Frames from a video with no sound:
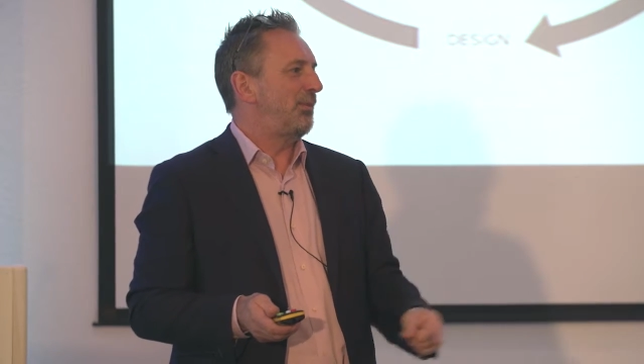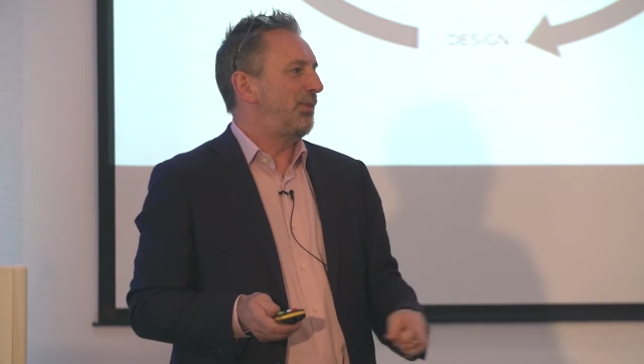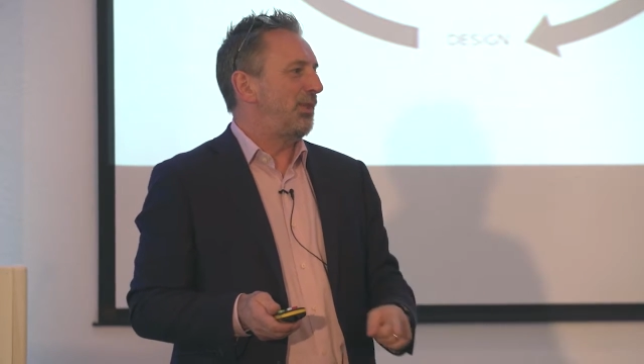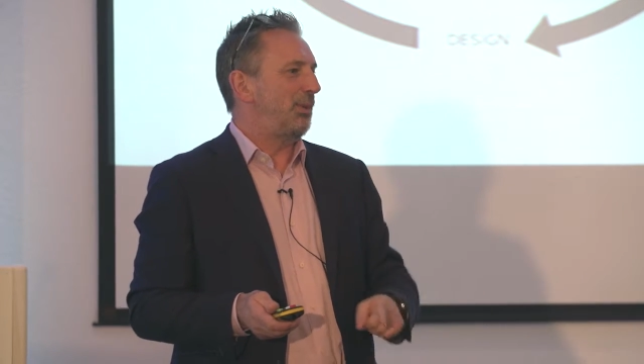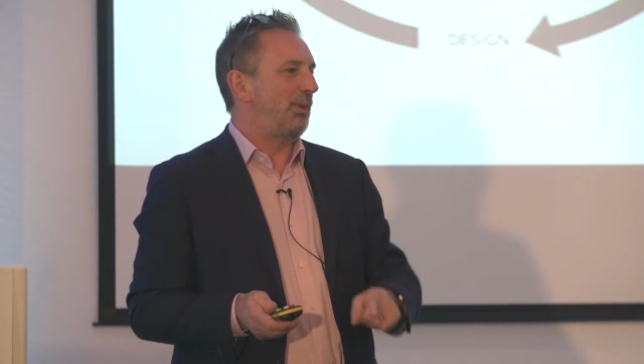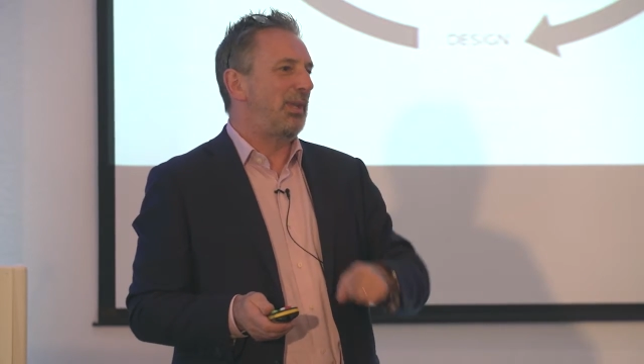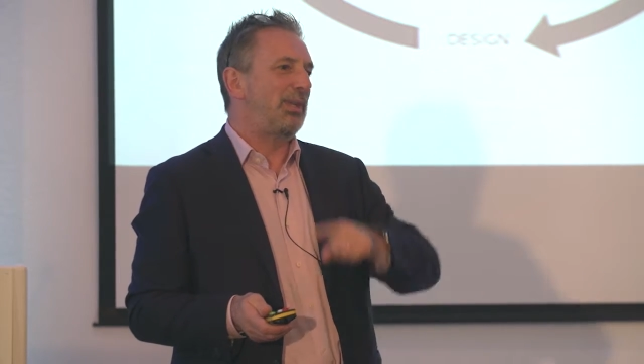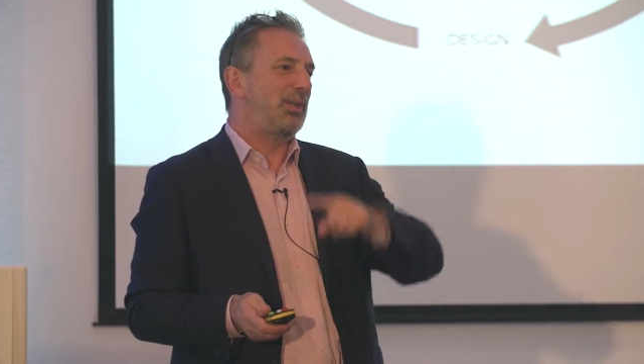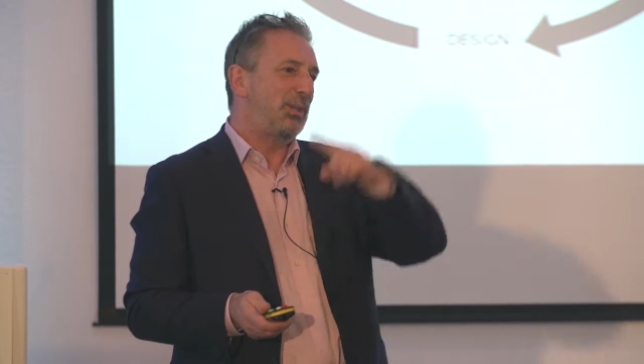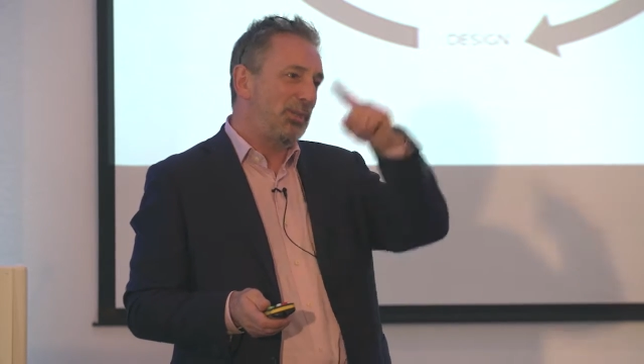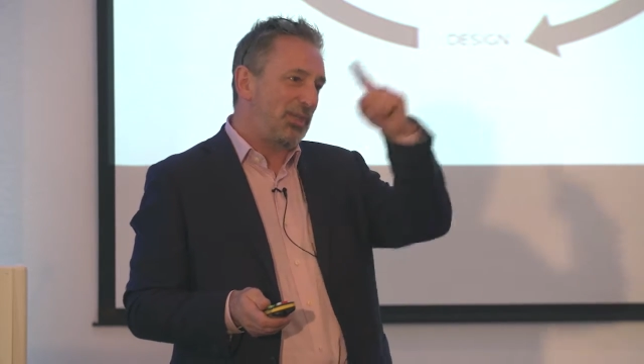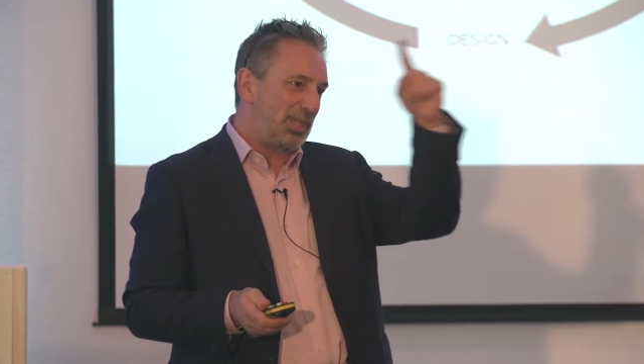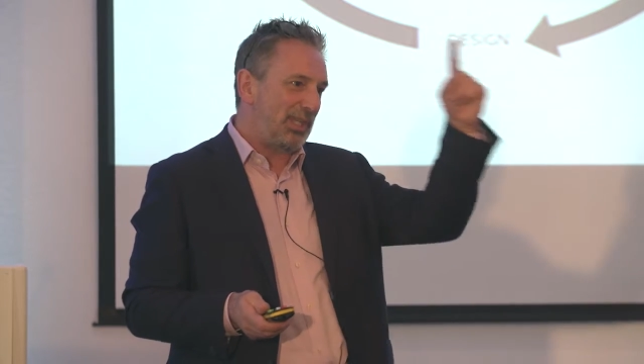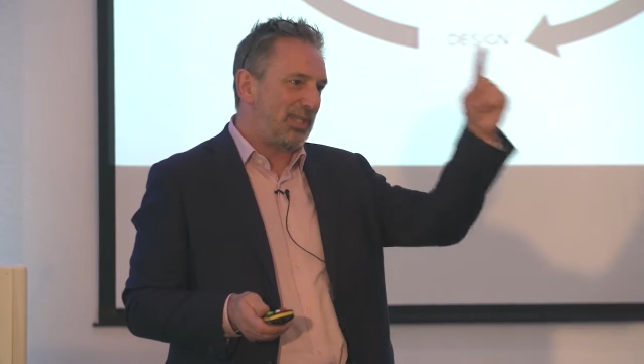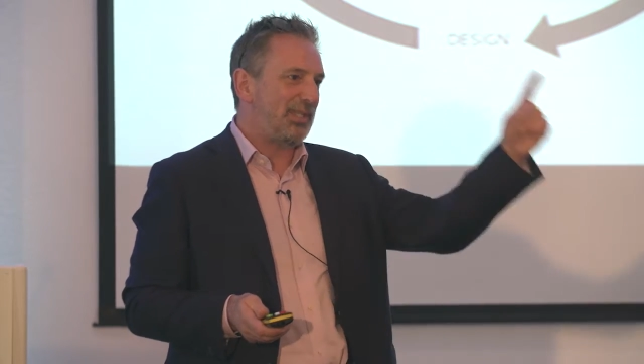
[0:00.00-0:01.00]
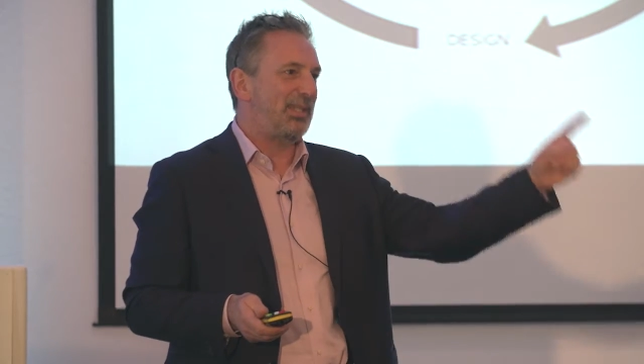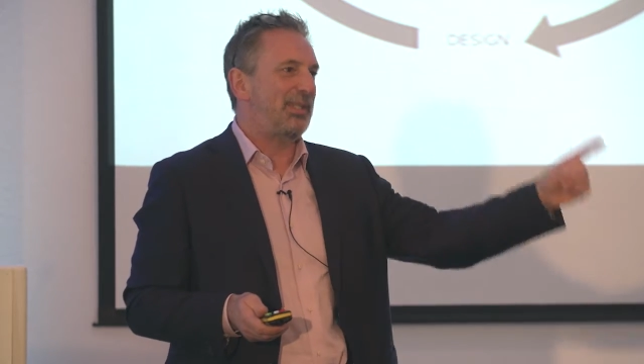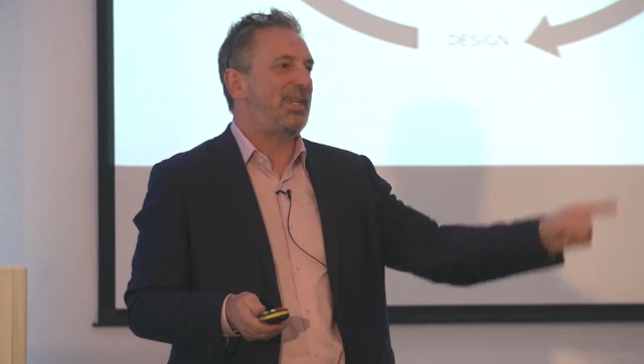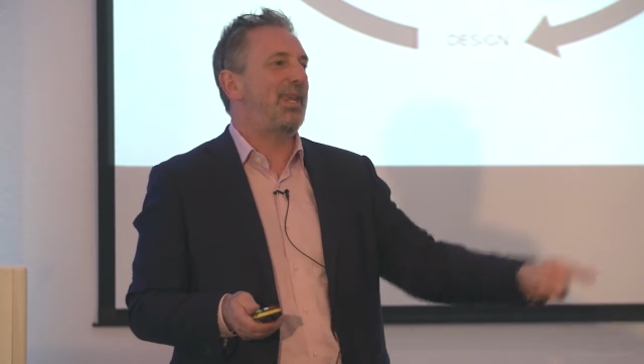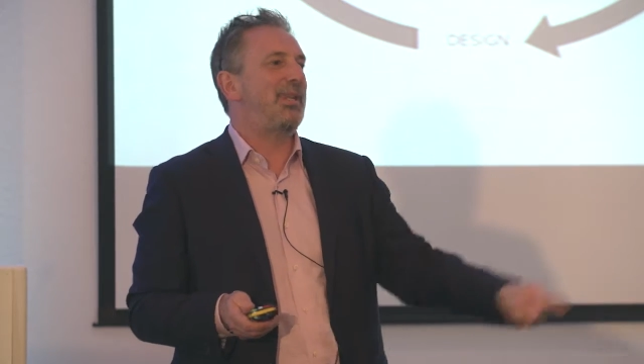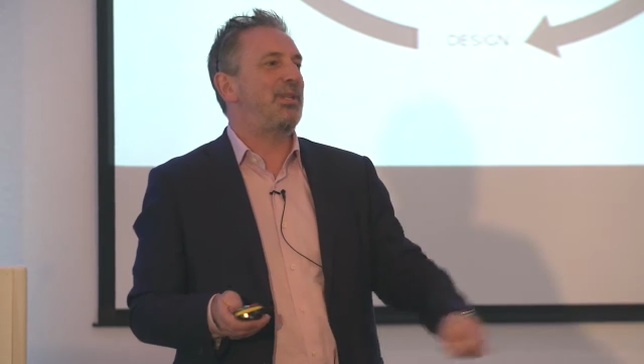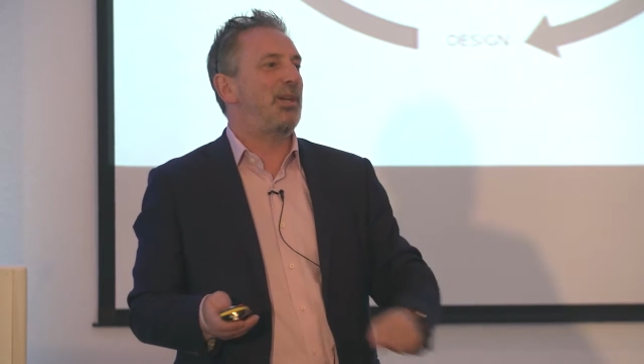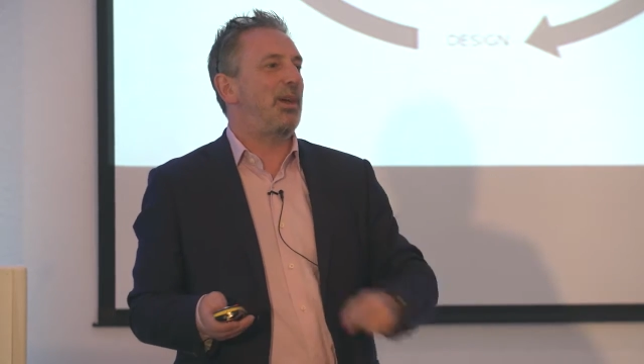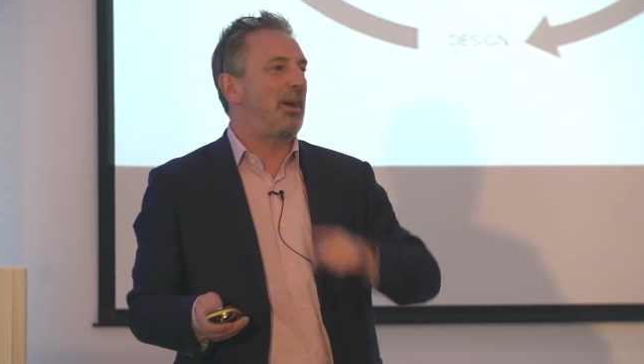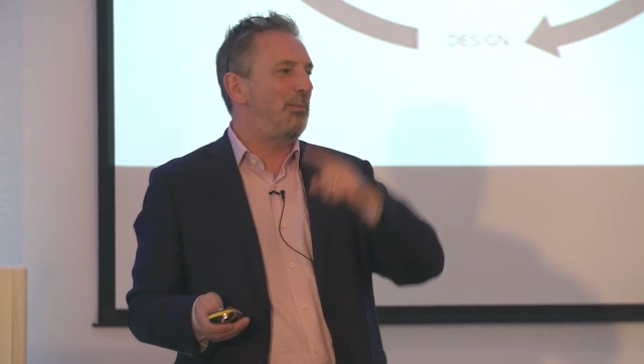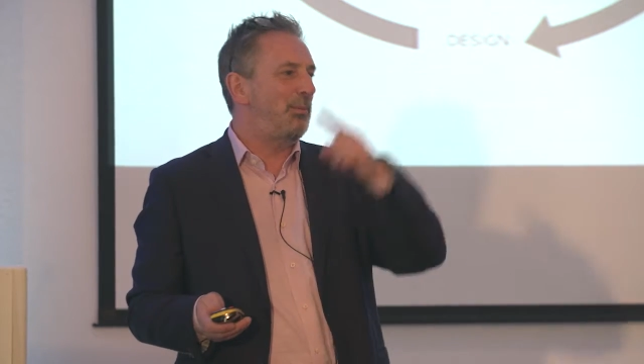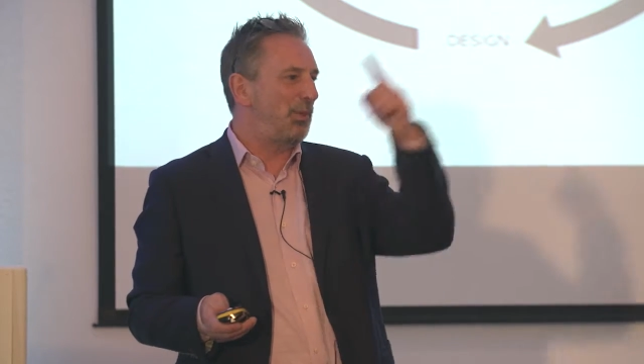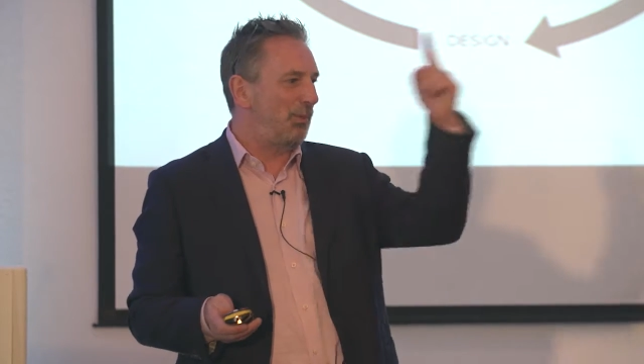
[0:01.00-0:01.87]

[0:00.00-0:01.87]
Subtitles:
So it can do 6 to 10 times